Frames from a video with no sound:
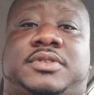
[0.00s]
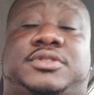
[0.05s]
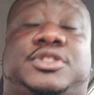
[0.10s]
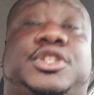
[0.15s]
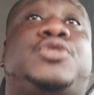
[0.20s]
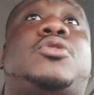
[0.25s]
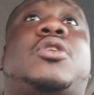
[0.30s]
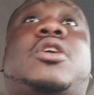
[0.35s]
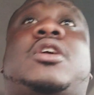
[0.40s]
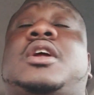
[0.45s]

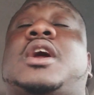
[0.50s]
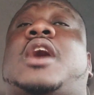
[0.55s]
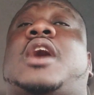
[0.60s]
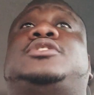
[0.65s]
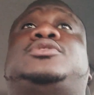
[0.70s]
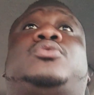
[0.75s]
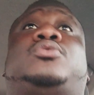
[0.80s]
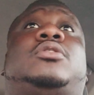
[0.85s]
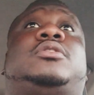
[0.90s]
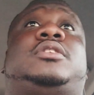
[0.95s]

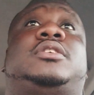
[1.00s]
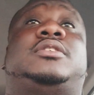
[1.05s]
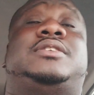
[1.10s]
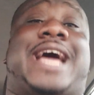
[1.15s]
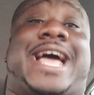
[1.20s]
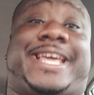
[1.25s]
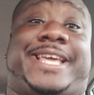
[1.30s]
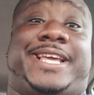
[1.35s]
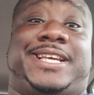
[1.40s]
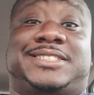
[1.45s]
$200 worth of
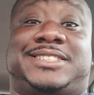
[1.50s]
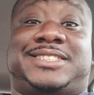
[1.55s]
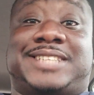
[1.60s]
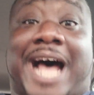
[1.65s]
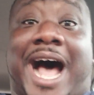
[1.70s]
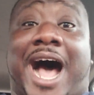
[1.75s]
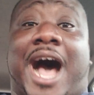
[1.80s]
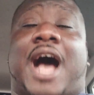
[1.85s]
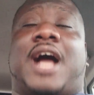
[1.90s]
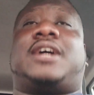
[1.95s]
Nike
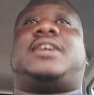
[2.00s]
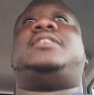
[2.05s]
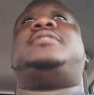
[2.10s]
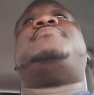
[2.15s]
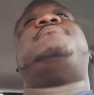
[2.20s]
stock.